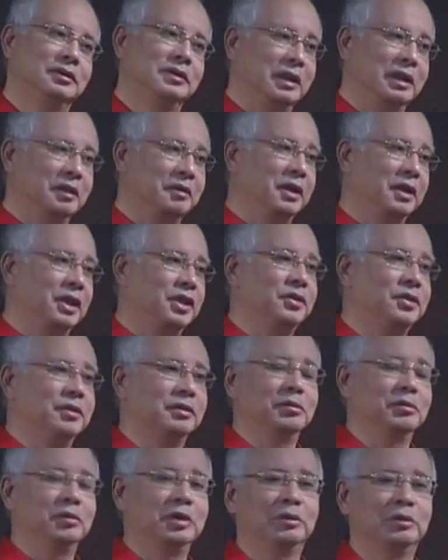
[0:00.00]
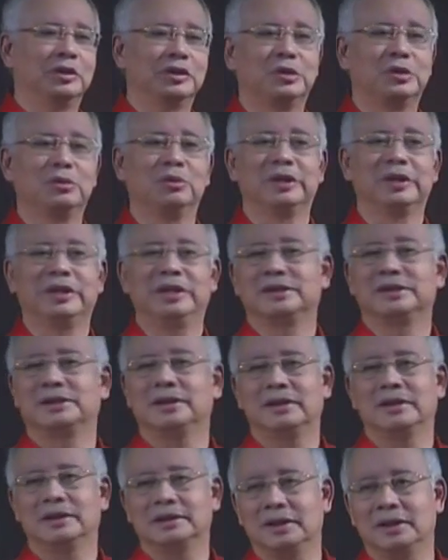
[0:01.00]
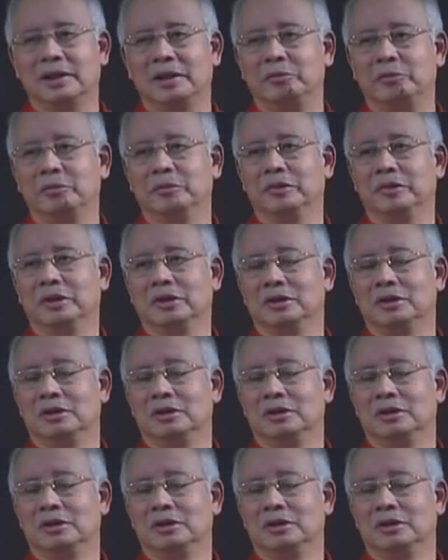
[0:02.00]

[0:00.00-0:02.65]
generation, we were school kids at that time,